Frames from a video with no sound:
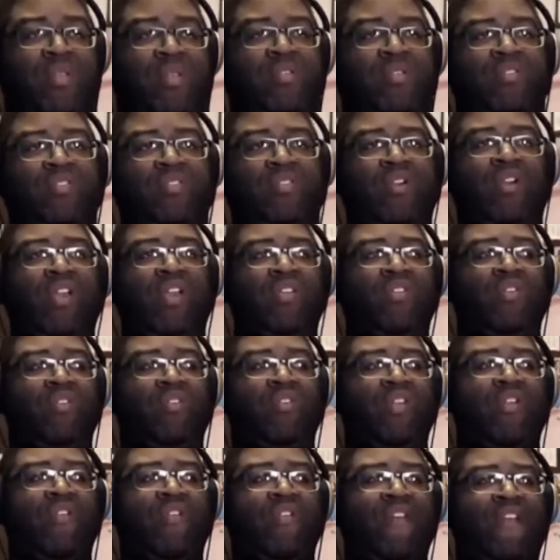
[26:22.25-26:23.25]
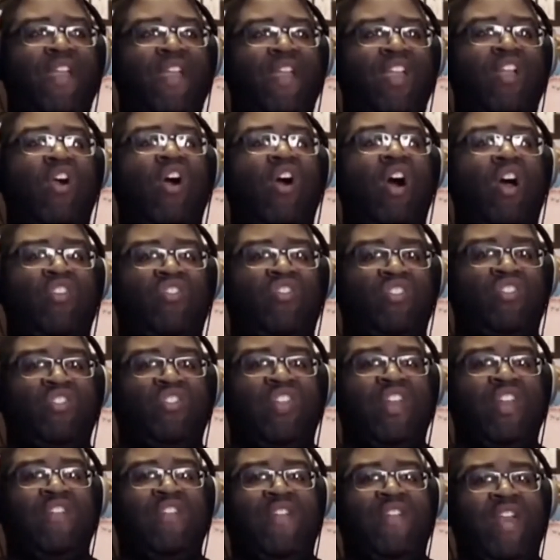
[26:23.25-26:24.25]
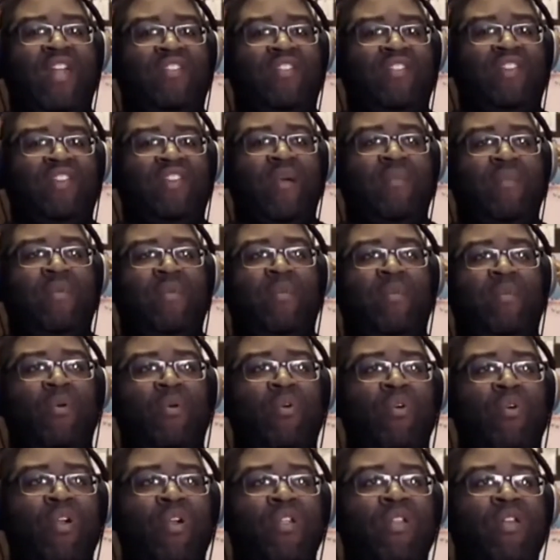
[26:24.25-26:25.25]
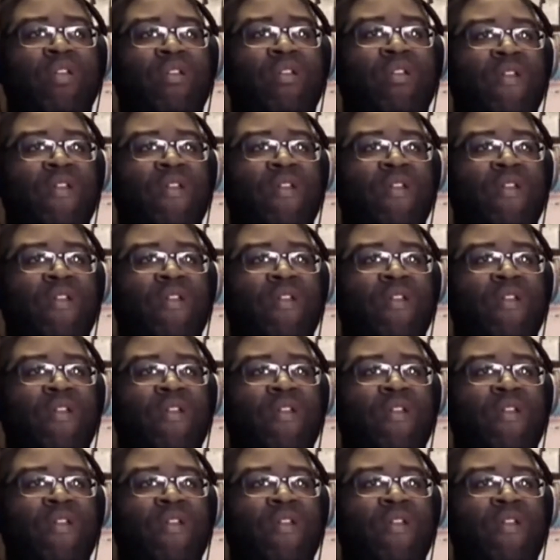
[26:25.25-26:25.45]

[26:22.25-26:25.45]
So either they're very cautiously advancing up the board,